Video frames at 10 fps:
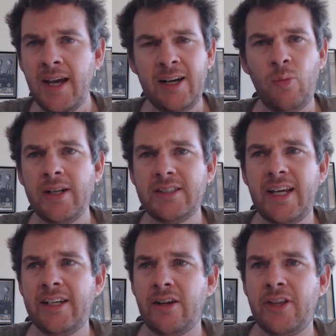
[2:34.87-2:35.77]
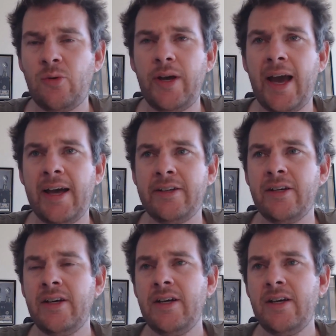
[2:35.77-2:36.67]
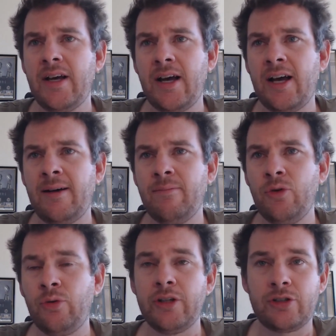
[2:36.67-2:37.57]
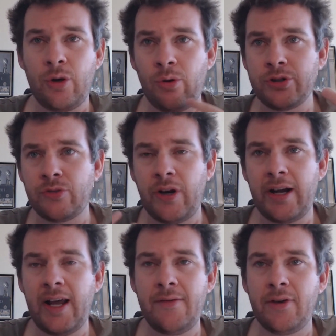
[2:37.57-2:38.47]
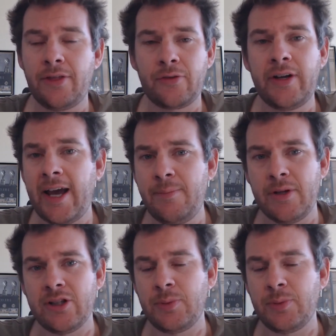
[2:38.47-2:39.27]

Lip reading: At one stage, I think we had, there's talks around having 3 Edmonds,